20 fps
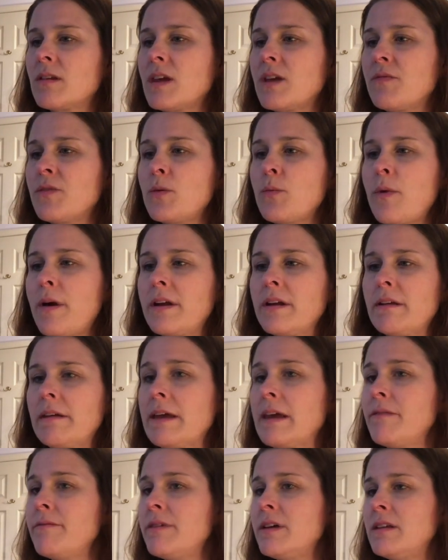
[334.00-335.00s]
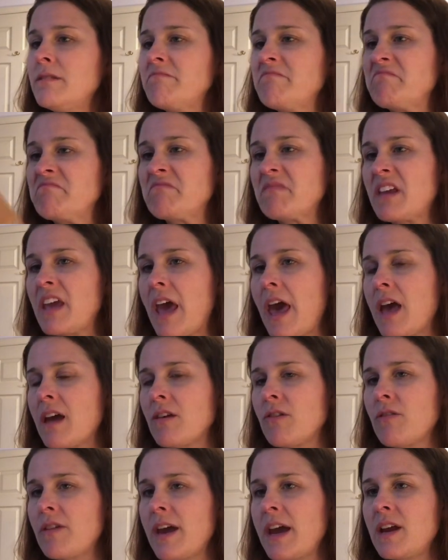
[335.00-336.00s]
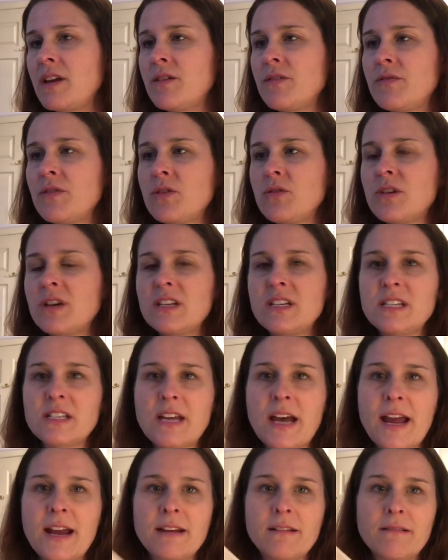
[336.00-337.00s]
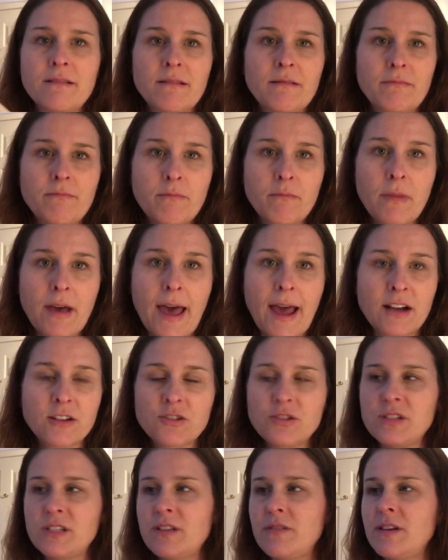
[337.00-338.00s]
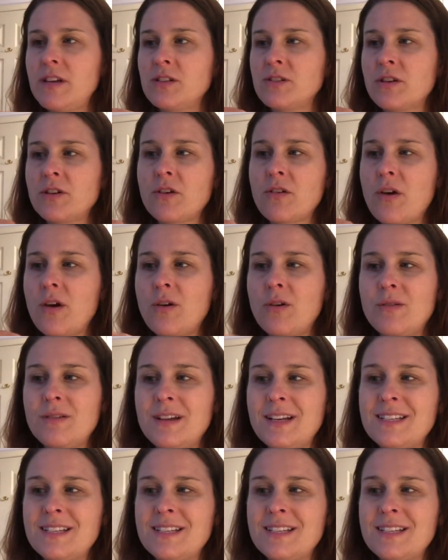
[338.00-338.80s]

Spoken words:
If you want to even get creative, you could design extras of these on your own.